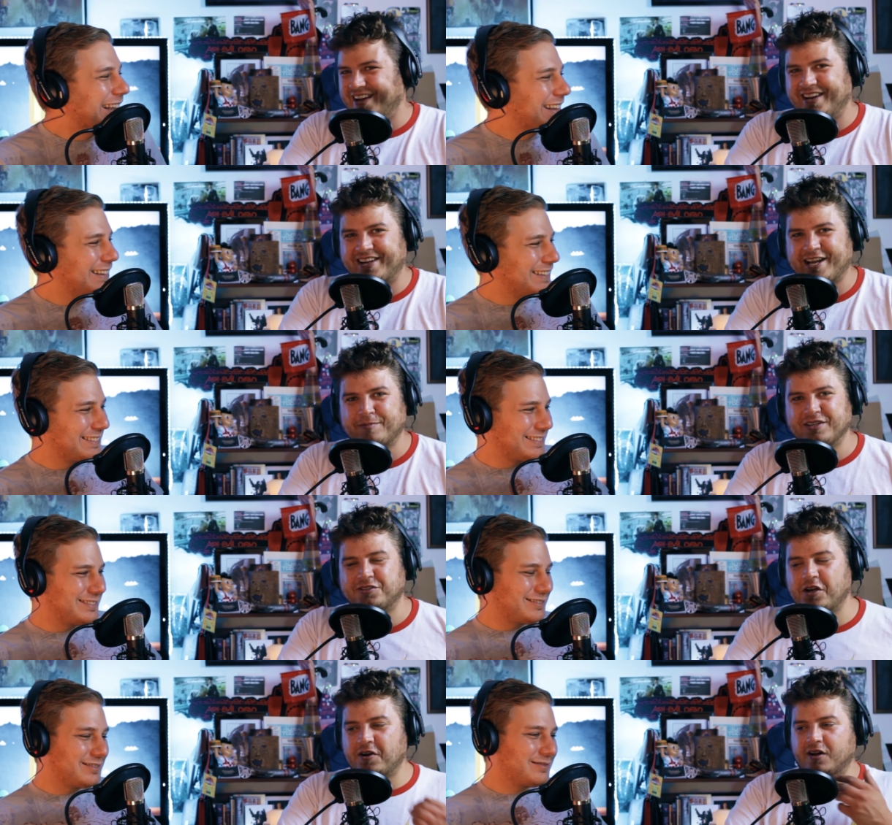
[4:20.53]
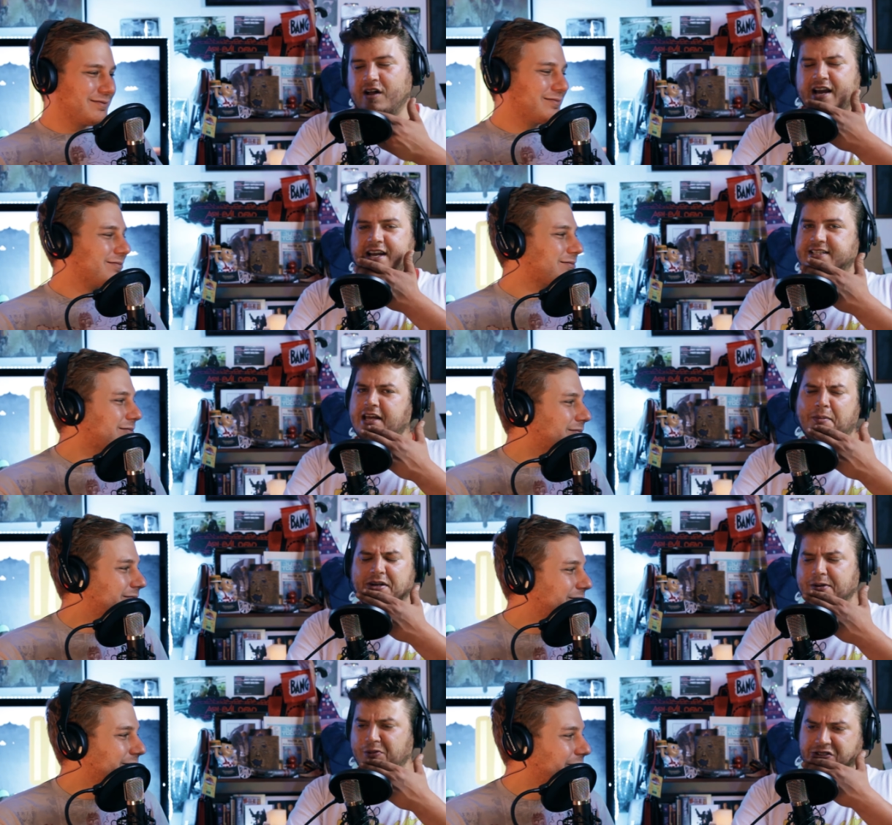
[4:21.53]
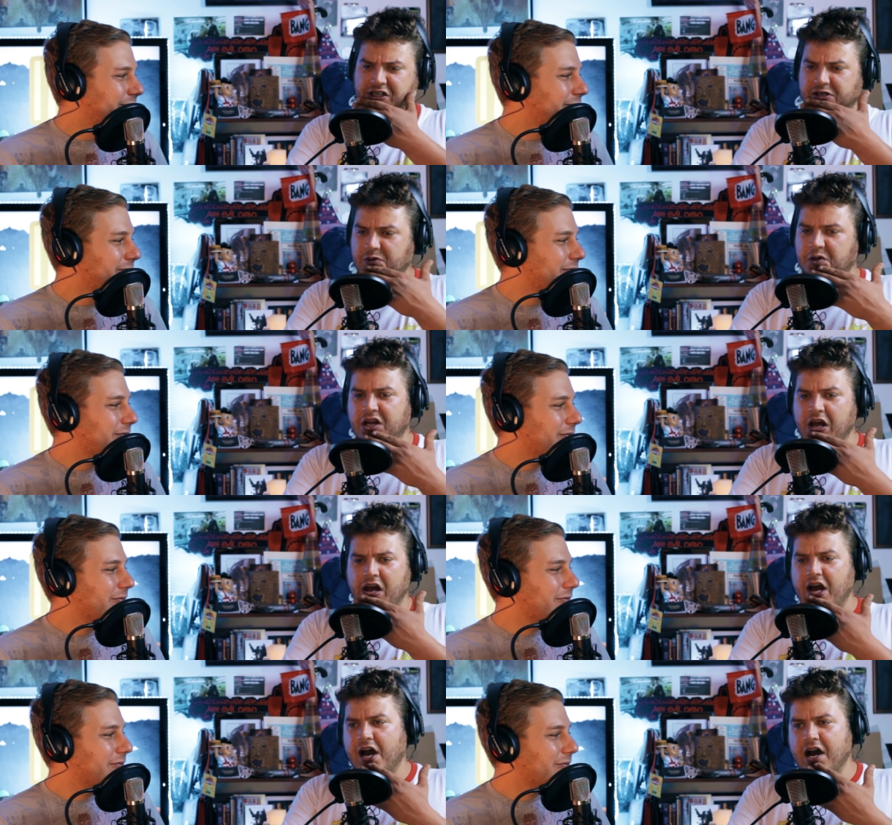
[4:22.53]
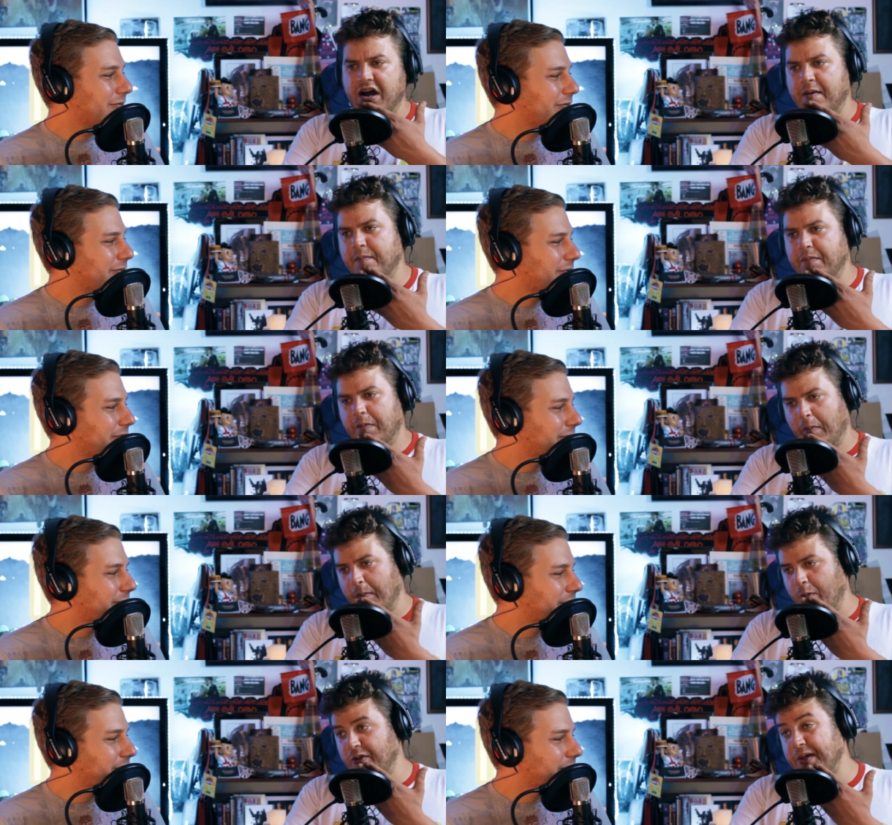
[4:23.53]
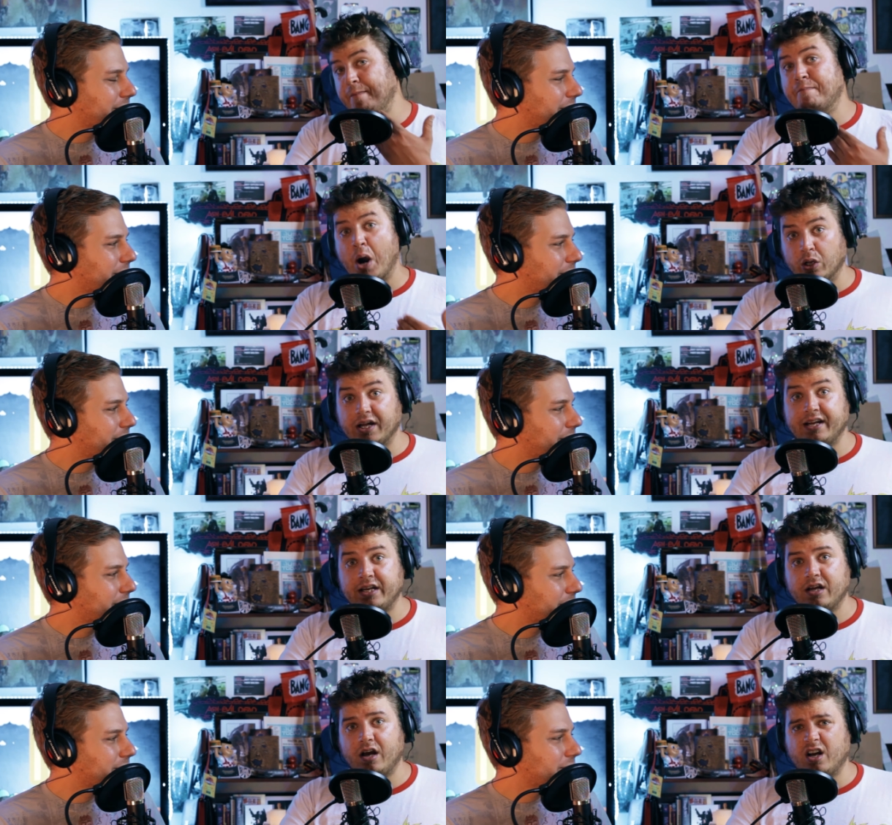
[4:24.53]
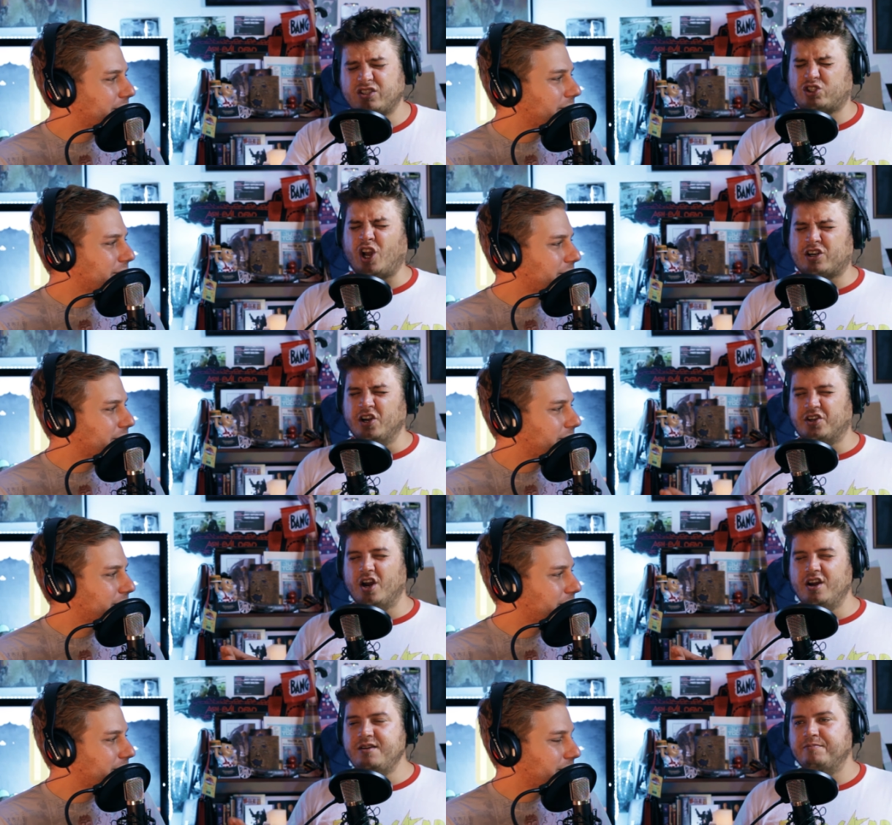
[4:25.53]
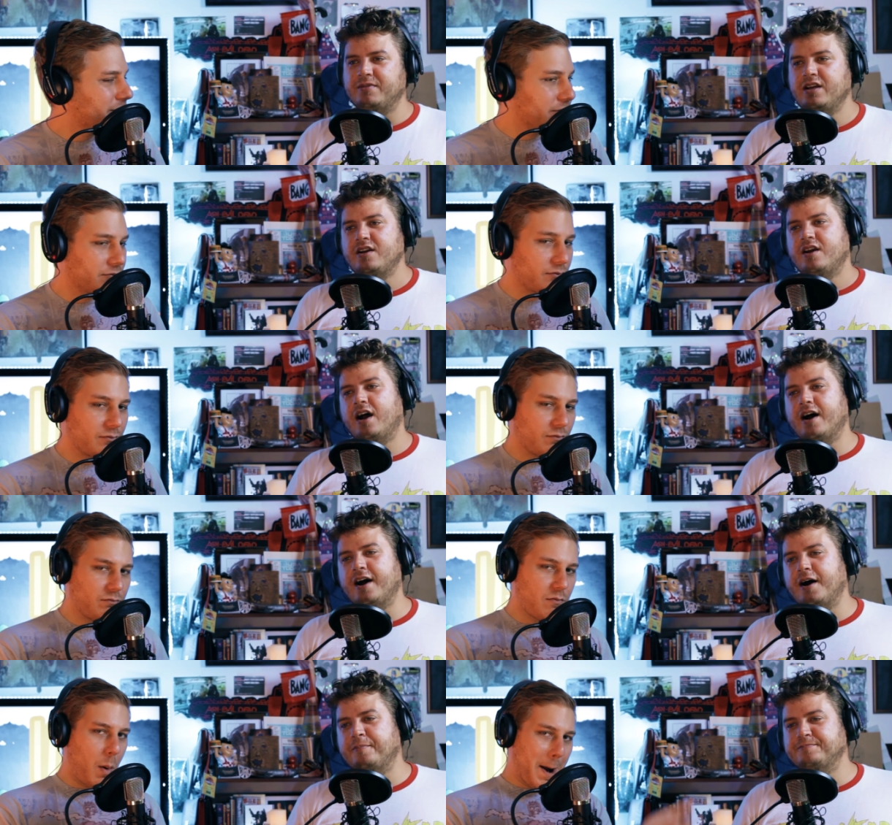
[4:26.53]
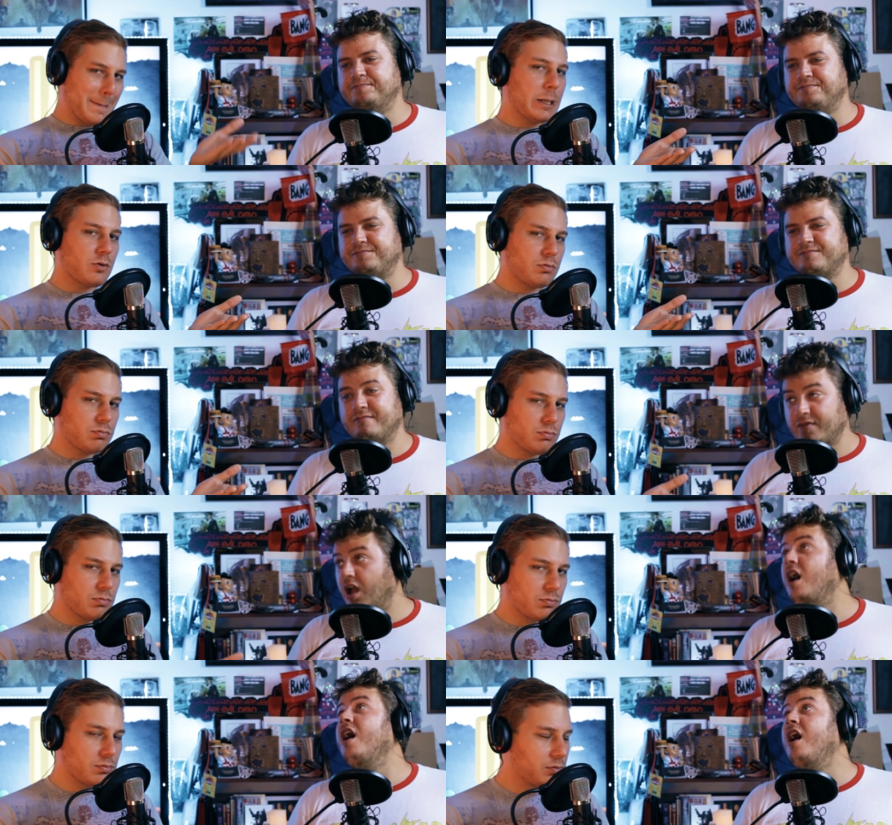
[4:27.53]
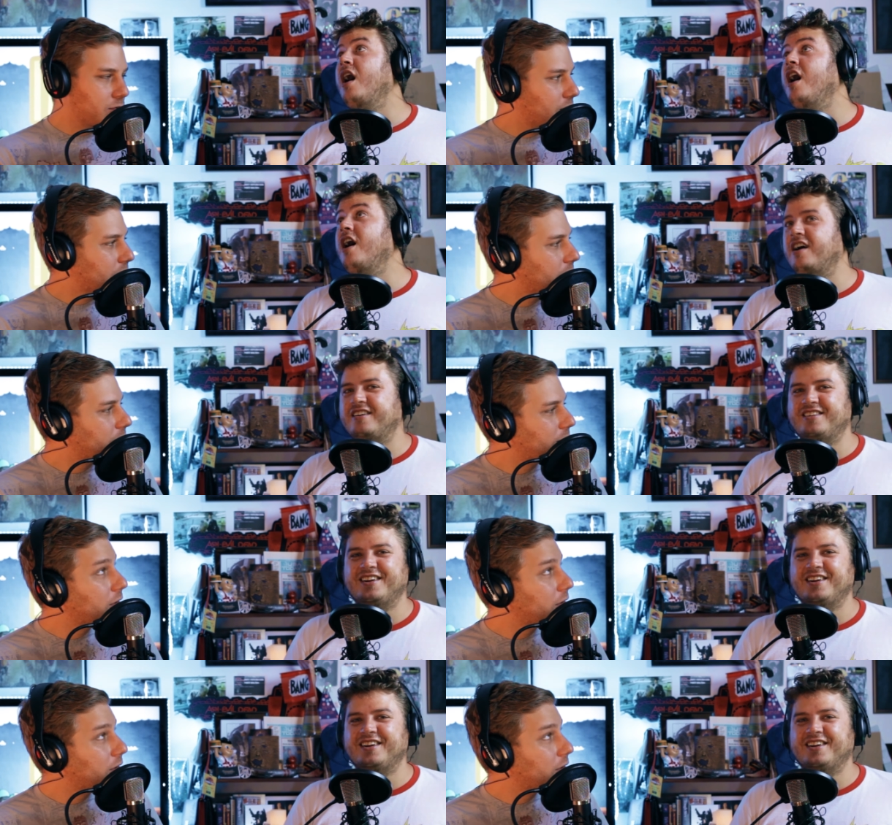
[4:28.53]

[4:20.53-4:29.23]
Speaker 1: and I kept a journal. I guess that'll be number two, um, with a bullet. Uh, second game. Um, ah,